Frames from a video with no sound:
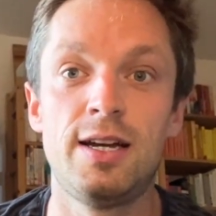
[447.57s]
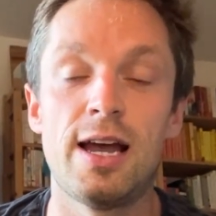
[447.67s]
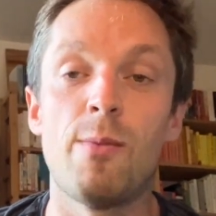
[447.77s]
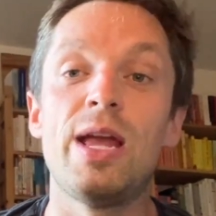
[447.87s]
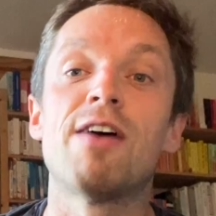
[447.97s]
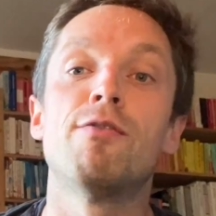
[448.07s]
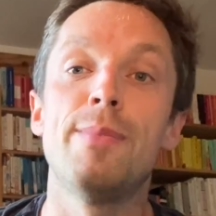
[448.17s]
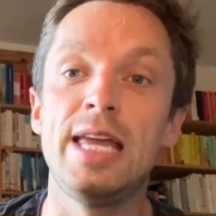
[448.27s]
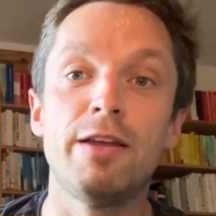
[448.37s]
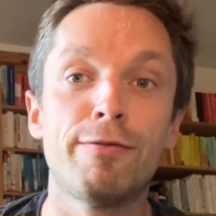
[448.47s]
And we have a
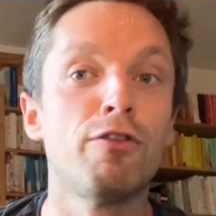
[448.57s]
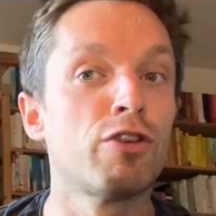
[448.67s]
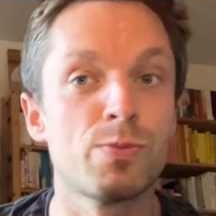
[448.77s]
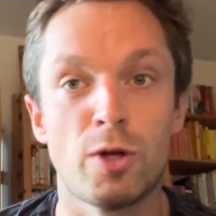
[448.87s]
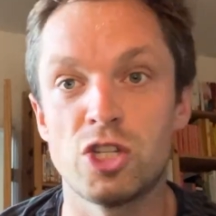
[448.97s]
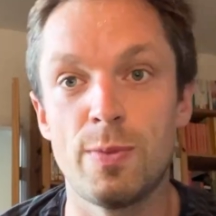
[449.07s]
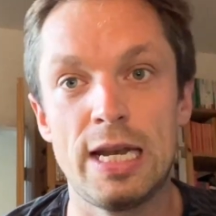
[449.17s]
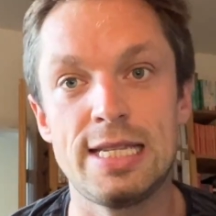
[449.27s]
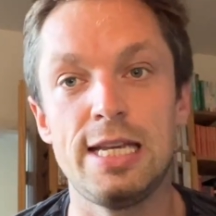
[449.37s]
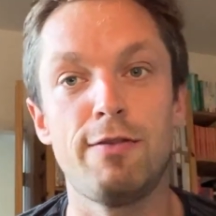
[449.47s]
meaningful
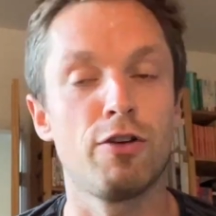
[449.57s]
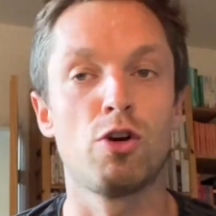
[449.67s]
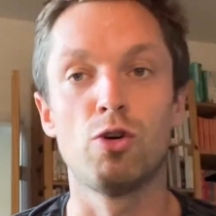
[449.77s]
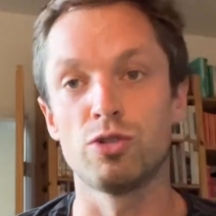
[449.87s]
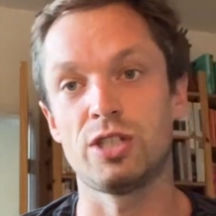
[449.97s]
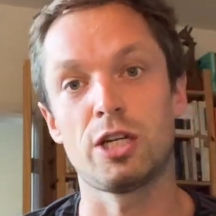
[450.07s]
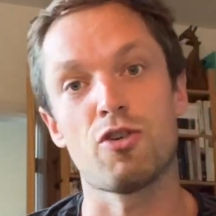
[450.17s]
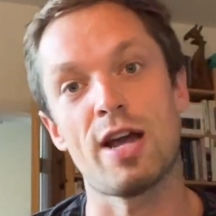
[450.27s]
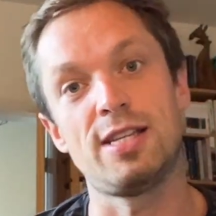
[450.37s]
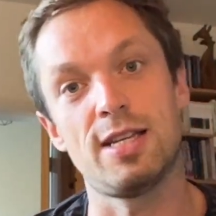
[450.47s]
responsibility for causing the
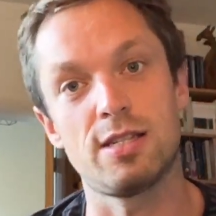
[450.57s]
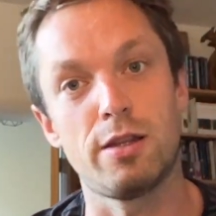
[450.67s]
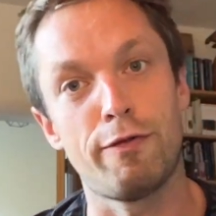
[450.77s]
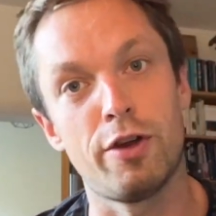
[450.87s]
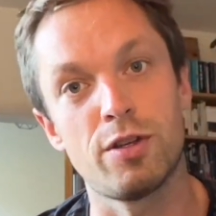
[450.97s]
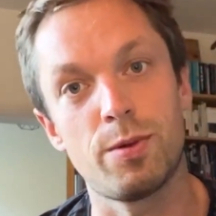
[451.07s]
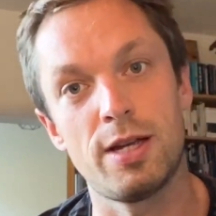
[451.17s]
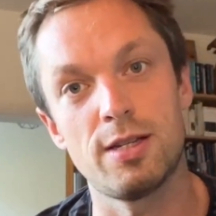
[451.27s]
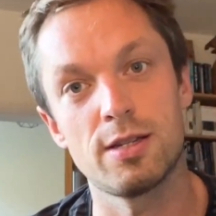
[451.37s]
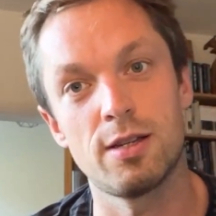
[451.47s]
crisis in the first
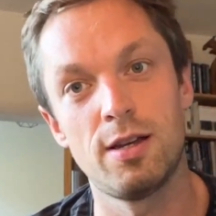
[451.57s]
place.